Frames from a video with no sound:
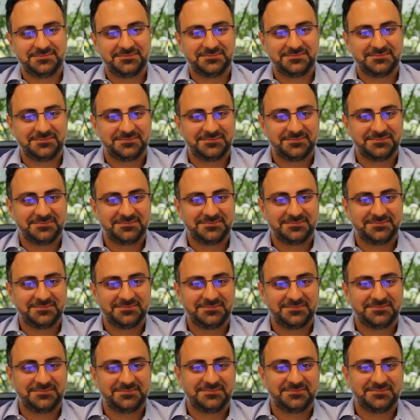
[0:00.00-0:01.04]

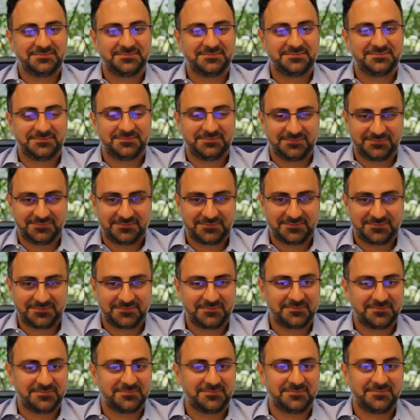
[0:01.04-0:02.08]

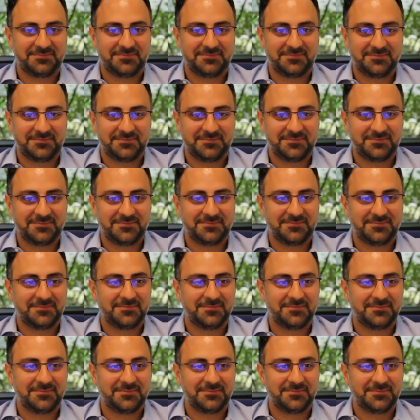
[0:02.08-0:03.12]

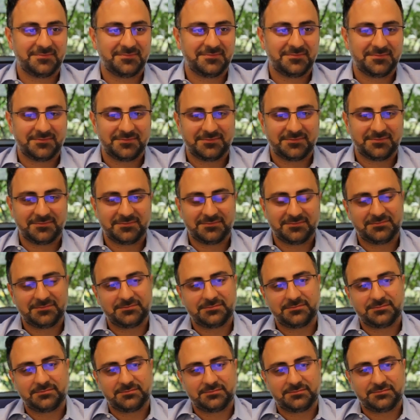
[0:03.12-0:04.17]

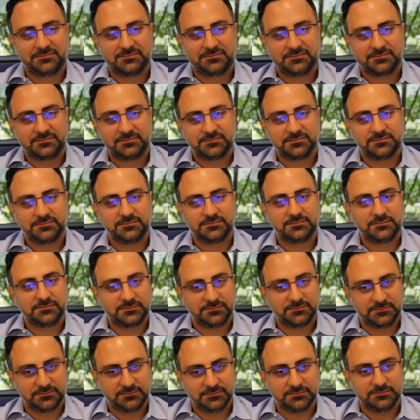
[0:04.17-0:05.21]

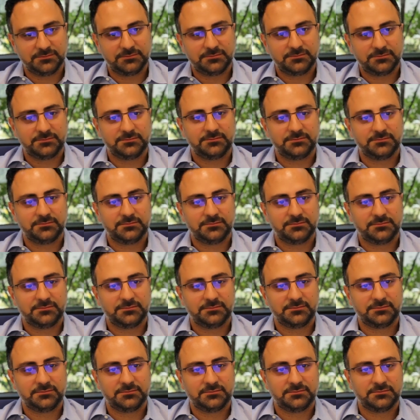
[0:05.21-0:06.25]

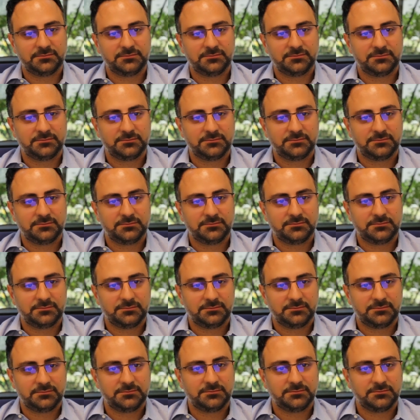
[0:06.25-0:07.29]

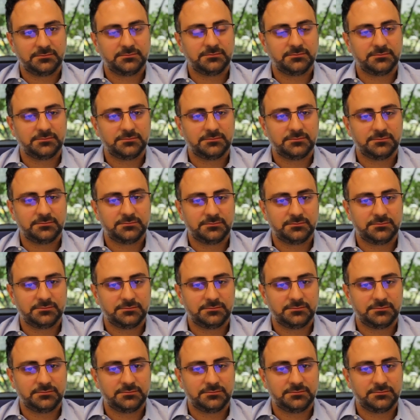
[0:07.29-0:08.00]
The person shown says nothing.